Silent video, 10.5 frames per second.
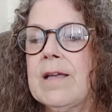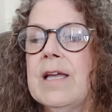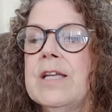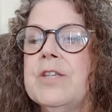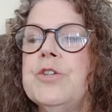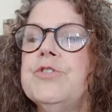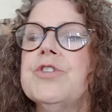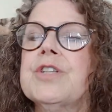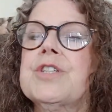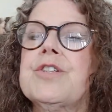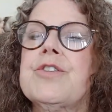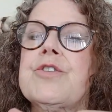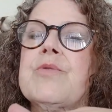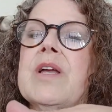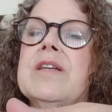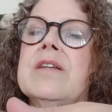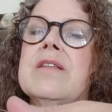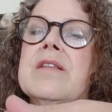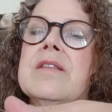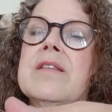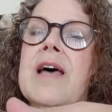And you just thread
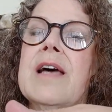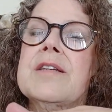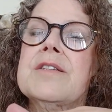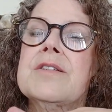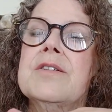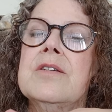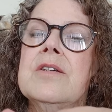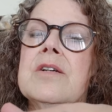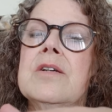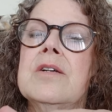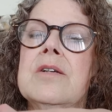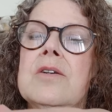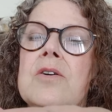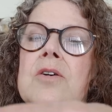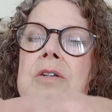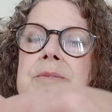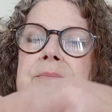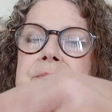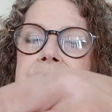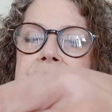that on.